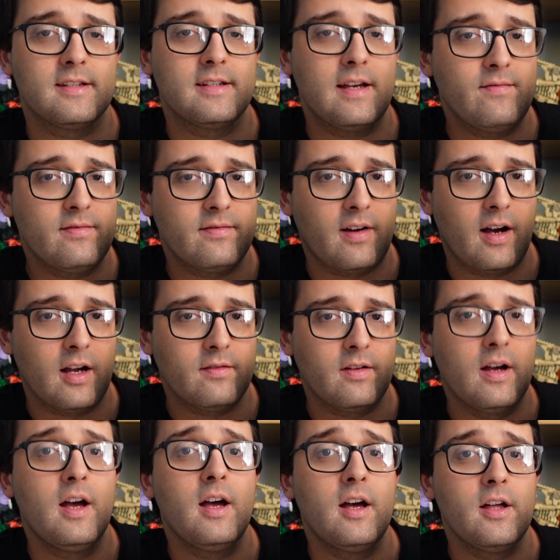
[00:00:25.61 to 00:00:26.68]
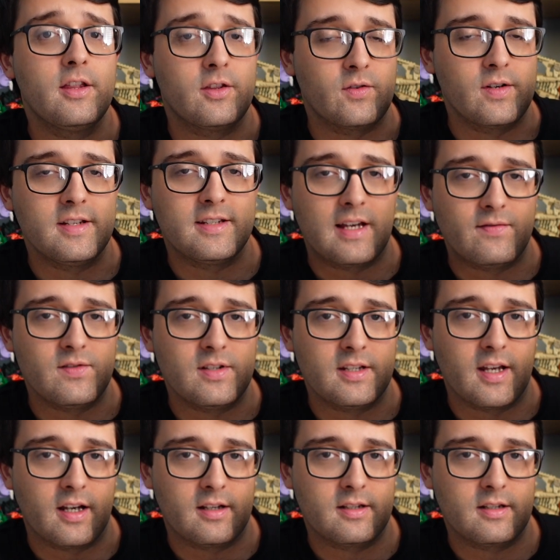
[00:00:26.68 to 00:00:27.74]

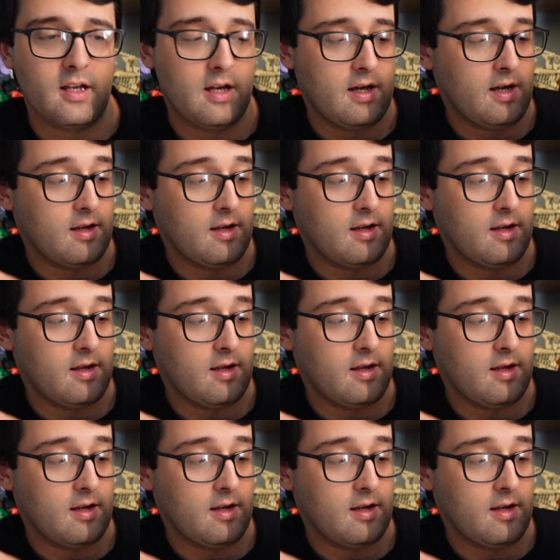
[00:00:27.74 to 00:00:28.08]
75376,